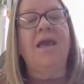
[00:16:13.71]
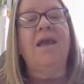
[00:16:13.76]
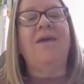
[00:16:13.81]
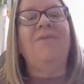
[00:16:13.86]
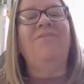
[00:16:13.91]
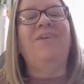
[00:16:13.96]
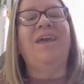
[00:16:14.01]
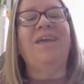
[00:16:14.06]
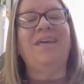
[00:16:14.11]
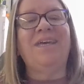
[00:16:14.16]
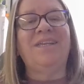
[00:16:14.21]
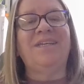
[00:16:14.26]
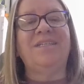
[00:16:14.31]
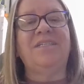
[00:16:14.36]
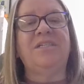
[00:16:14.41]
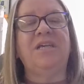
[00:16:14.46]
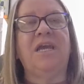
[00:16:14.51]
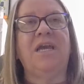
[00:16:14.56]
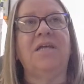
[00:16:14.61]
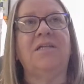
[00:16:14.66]
and they get a
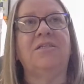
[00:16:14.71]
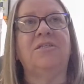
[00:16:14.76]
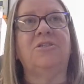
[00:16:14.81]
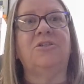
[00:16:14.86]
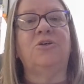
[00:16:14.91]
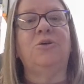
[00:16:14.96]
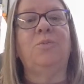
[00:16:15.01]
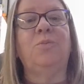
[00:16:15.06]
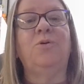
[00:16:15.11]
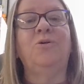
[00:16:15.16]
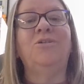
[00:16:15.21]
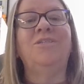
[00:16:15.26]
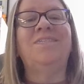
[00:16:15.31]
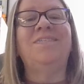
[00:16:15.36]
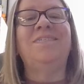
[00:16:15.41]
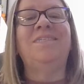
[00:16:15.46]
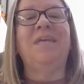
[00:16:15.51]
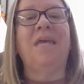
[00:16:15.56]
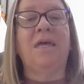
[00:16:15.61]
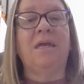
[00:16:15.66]
chance to
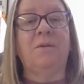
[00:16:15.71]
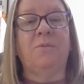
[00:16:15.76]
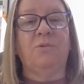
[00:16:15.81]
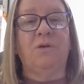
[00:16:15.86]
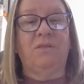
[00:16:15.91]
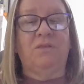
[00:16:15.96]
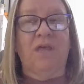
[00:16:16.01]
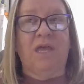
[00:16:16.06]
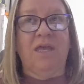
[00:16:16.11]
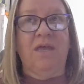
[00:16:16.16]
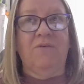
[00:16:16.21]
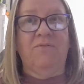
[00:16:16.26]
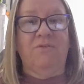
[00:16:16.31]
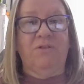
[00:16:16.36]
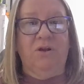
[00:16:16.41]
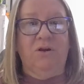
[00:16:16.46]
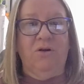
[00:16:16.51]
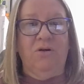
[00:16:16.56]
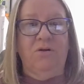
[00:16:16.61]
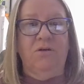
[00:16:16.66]
present what they have
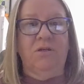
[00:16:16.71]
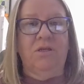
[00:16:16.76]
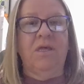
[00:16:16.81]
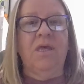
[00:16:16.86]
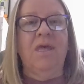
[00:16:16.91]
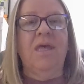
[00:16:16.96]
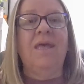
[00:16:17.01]
learned.